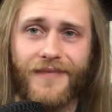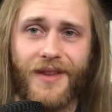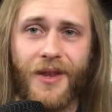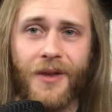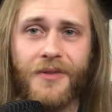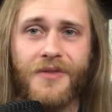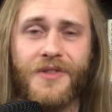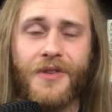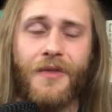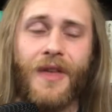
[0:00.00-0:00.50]

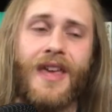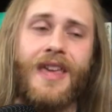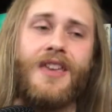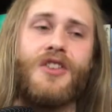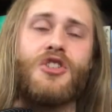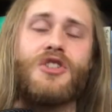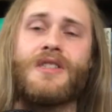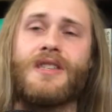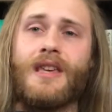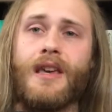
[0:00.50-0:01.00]
so they can
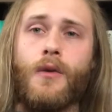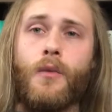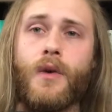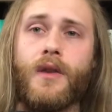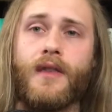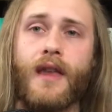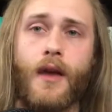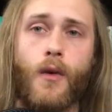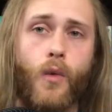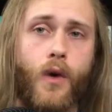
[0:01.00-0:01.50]
just get what
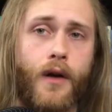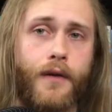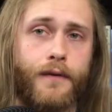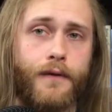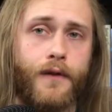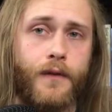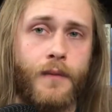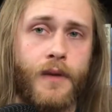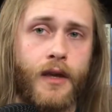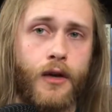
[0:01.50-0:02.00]
they want
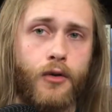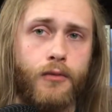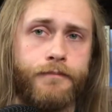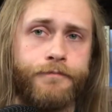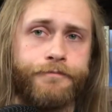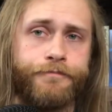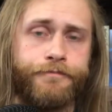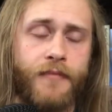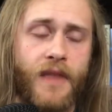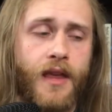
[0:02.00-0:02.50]
from you,
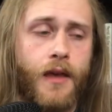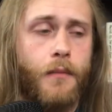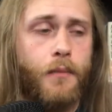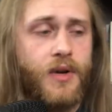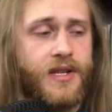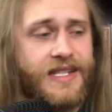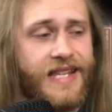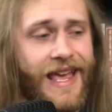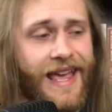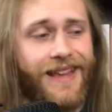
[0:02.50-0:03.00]

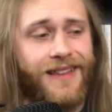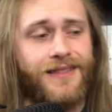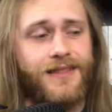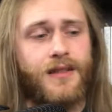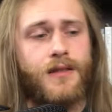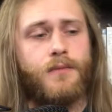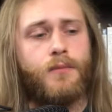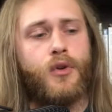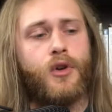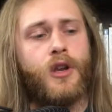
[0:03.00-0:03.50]

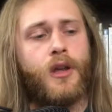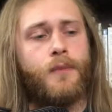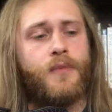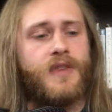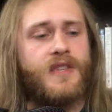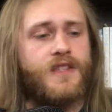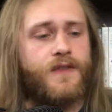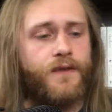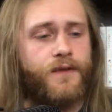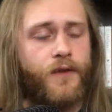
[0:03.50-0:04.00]
put up
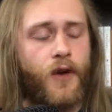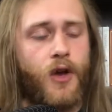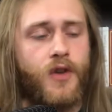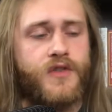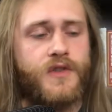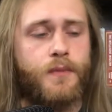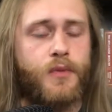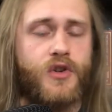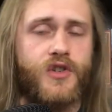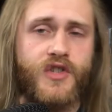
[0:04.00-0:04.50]
this
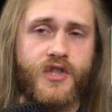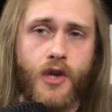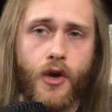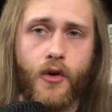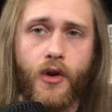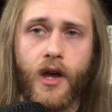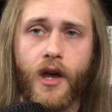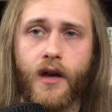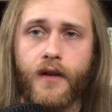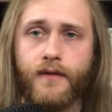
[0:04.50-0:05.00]
false
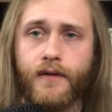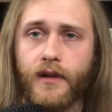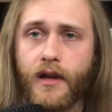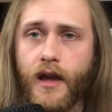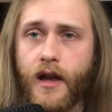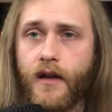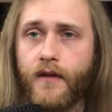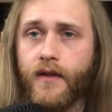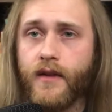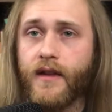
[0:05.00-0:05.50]
persona of
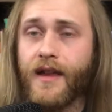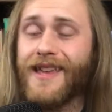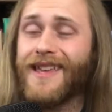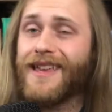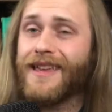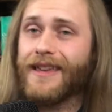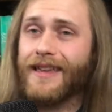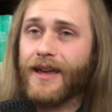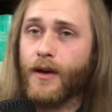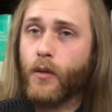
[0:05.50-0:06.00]
love, and they
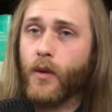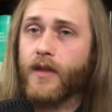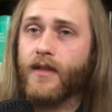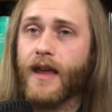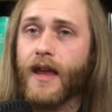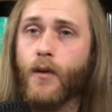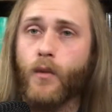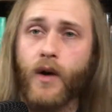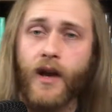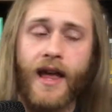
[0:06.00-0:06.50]
can get what
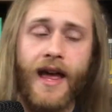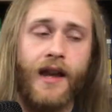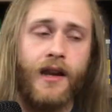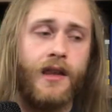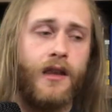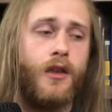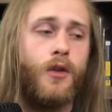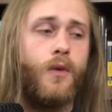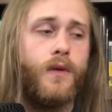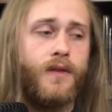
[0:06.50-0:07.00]
they want out of
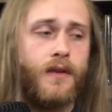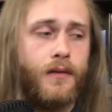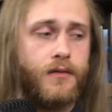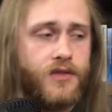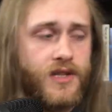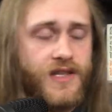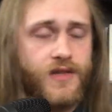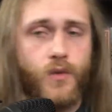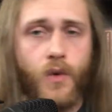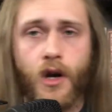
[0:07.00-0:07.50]
you and then
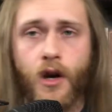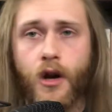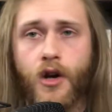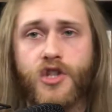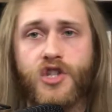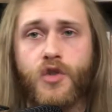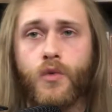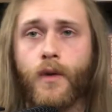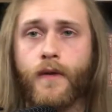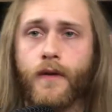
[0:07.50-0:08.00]

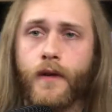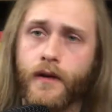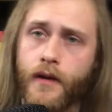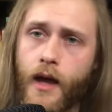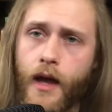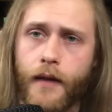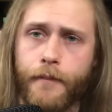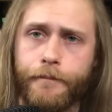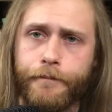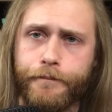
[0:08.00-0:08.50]
disregard you when they're
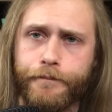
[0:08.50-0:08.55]
done,